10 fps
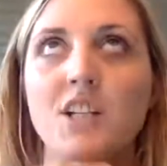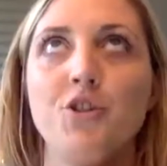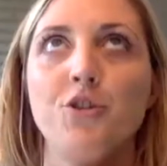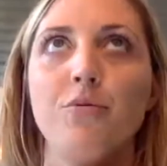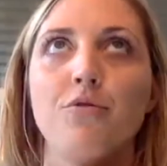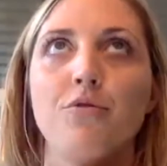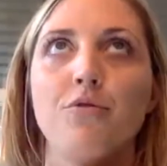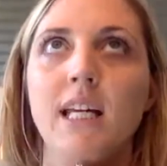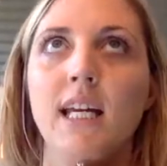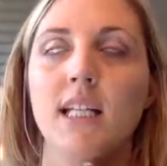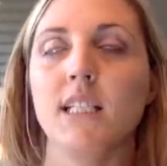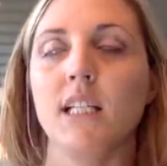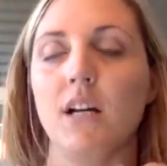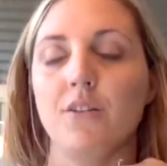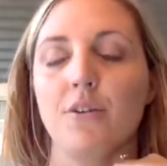had three
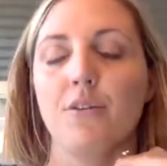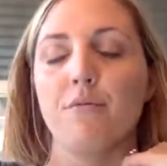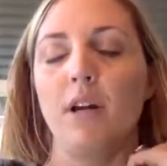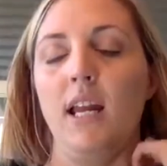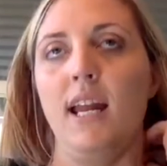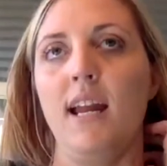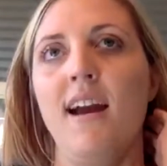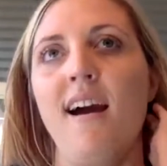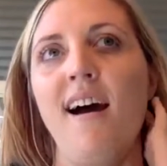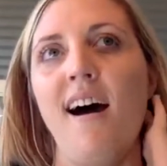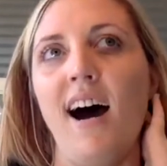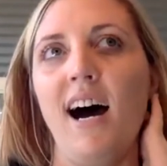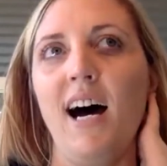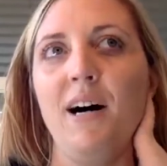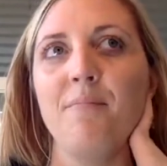kids under 3.
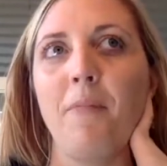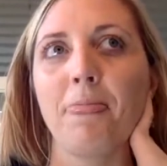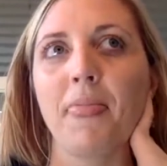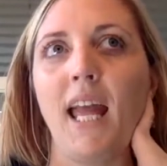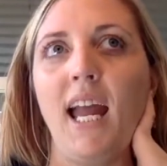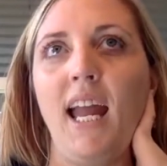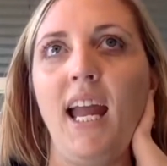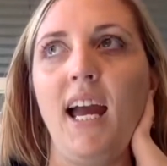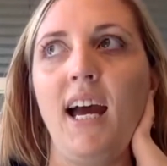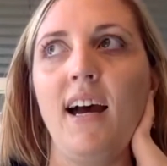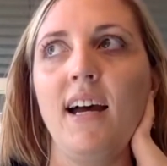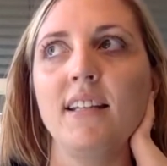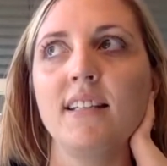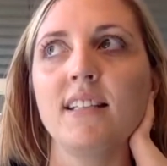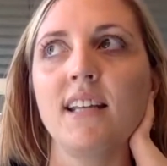
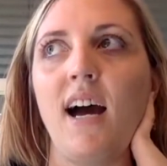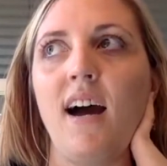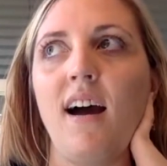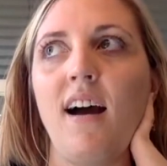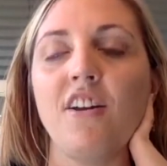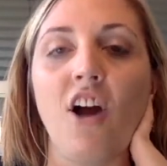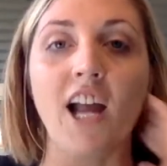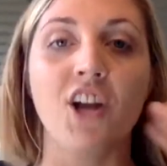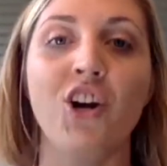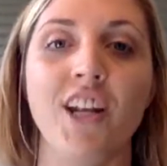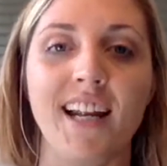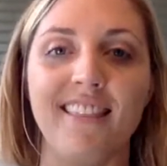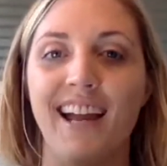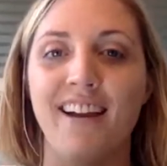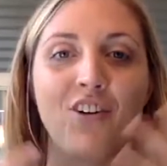And I couldn't, like,
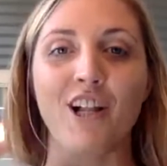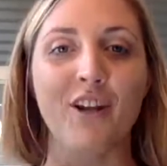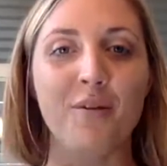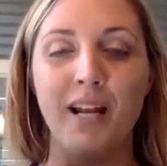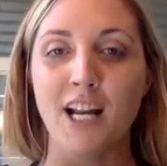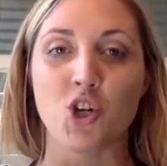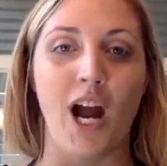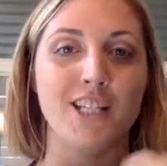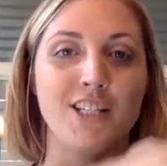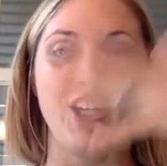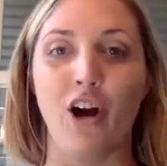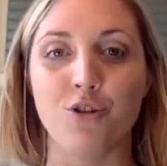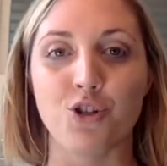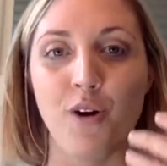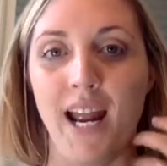for a little bit, I tried to go
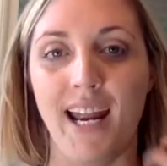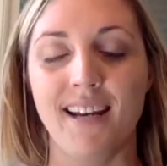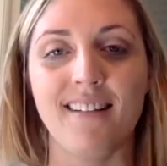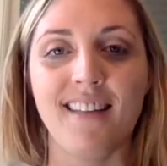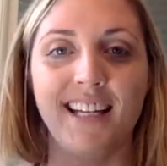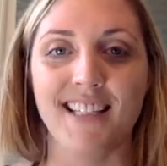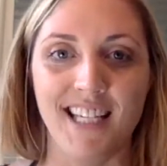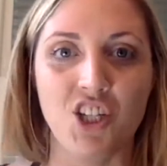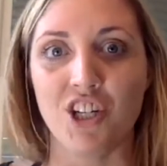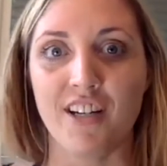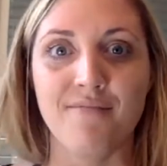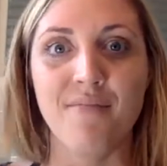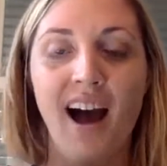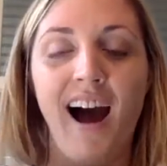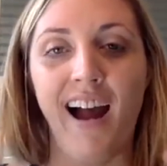train, like teach a
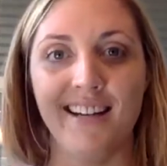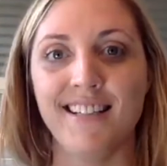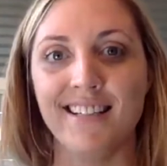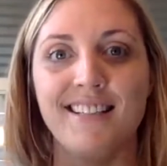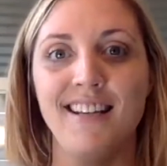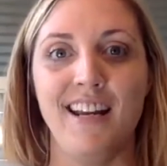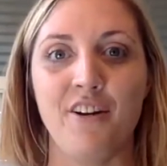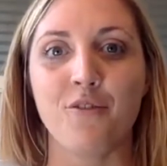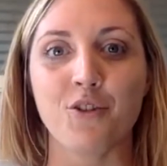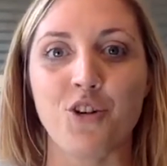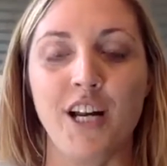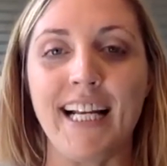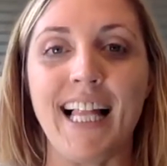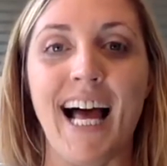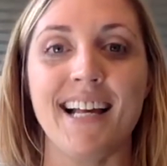high intensity interval training
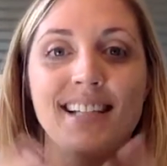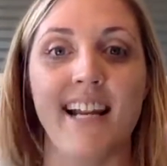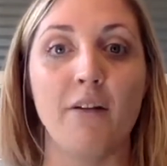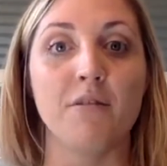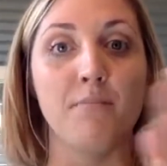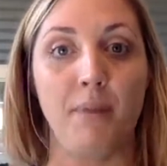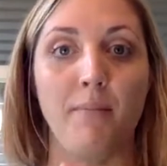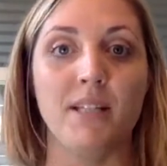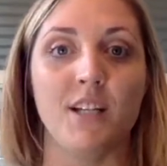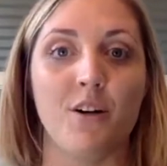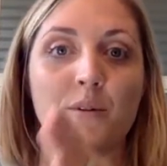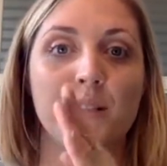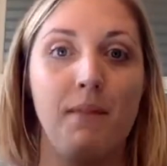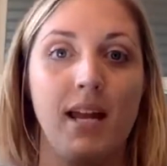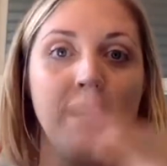class. And the babysitter was
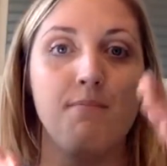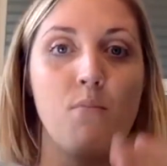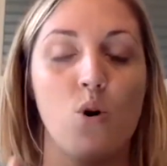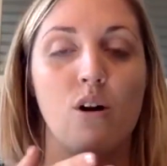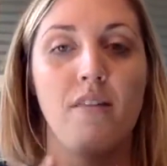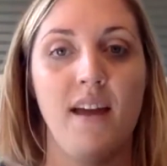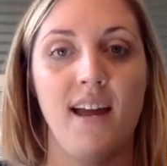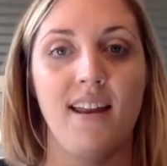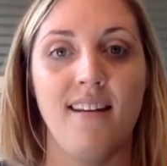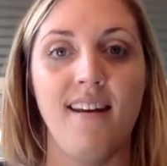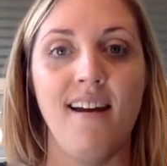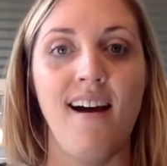making more than